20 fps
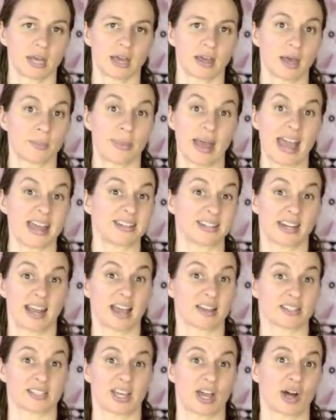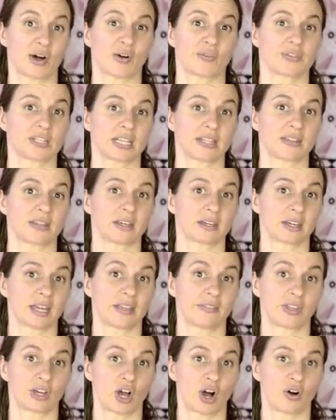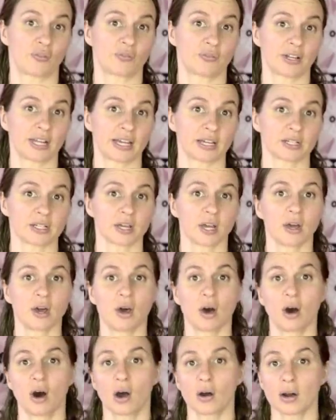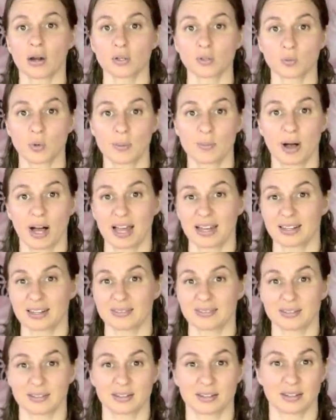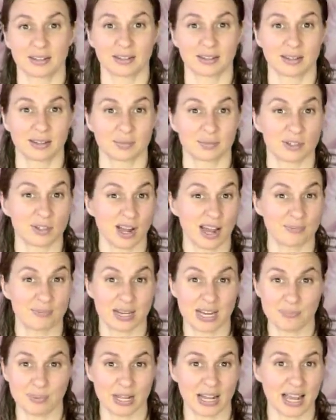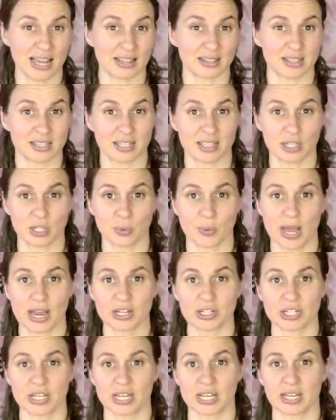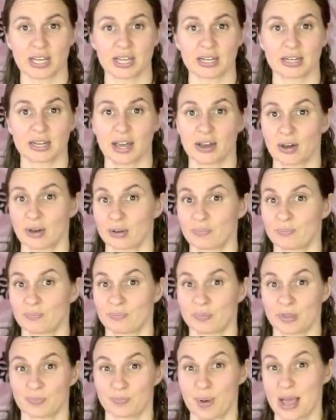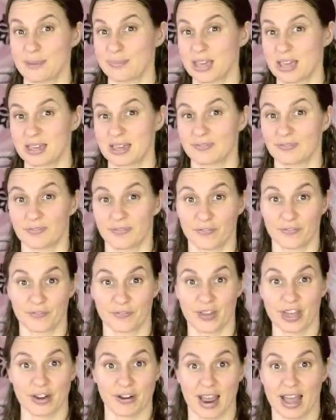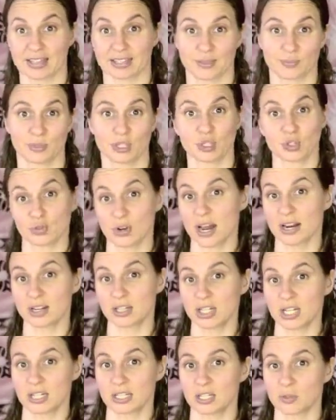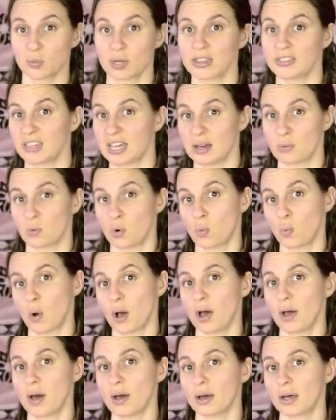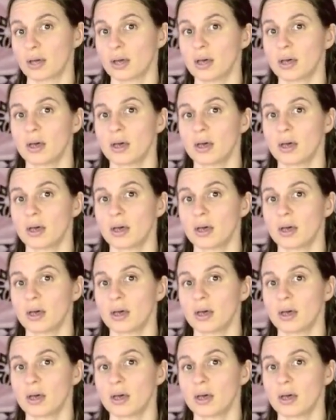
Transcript: abandon ourselves in the conflict, or else we might try and manipulate the situation, maybe figure out some strategies that we think will work.